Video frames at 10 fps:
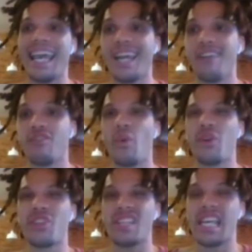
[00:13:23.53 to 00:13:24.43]
And of
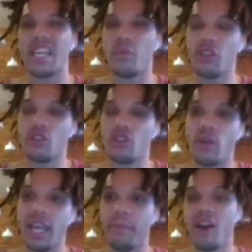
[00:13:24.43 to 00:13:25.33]
course, when you
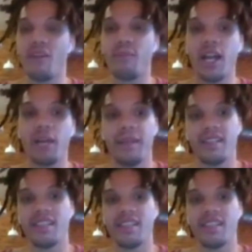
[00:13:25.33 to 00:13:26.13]
trade a pair of minor pieces,